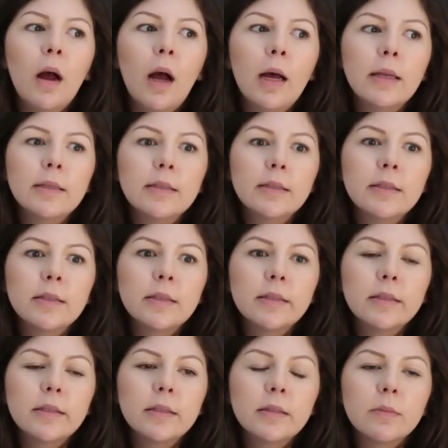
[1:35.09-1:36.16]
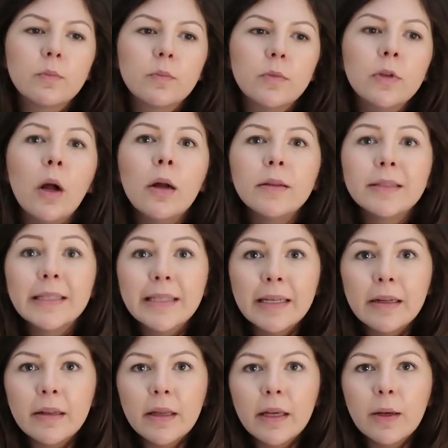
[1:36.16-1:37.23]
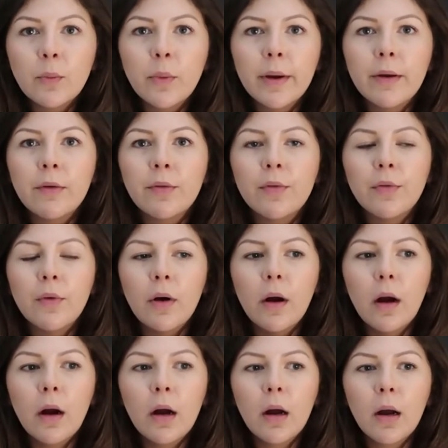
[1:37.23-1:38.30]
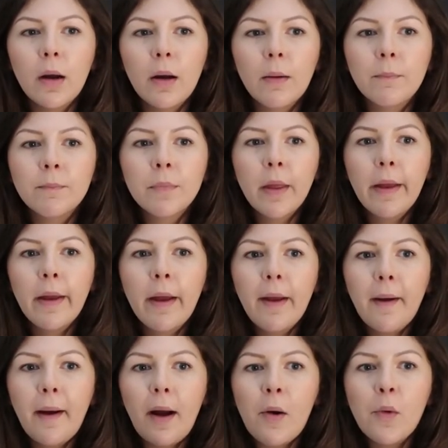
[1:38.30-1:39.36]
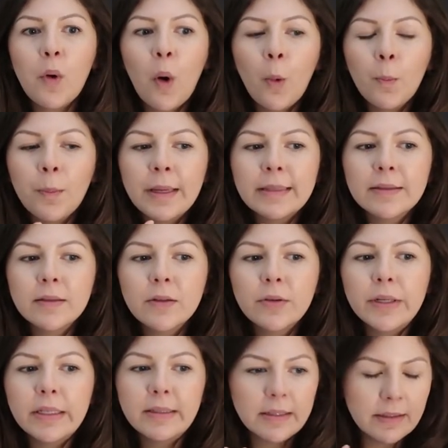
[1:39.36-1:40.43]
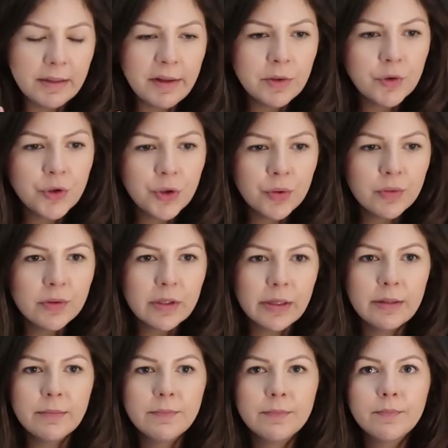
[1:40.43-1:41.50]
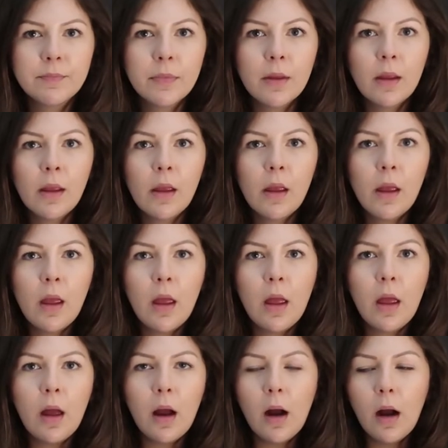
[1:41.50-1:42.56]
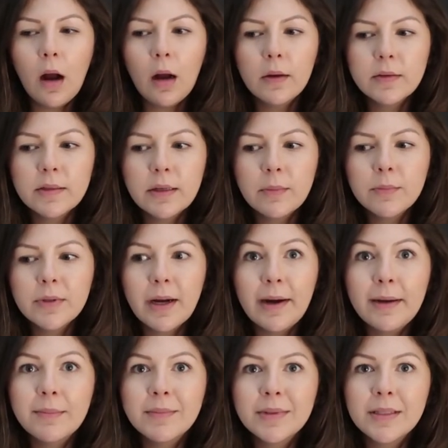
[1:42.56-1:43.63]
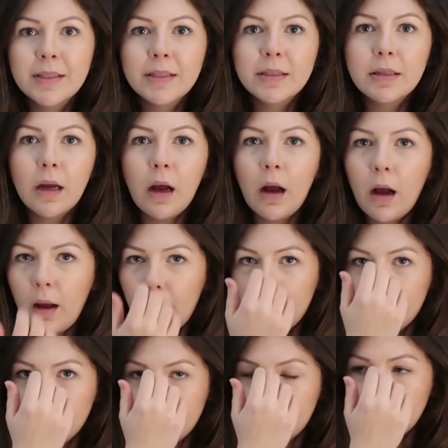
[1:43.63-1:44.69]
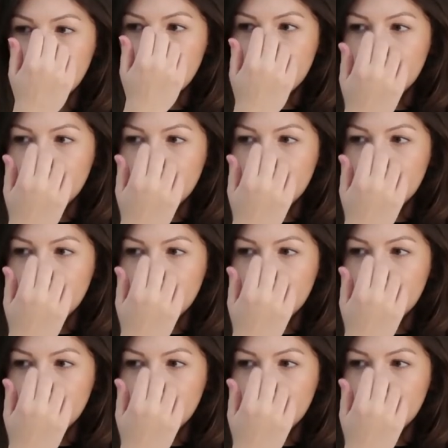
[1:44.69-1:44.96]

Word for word: us not dealing with uh, our own mysteries and issues and uh, sometimes um,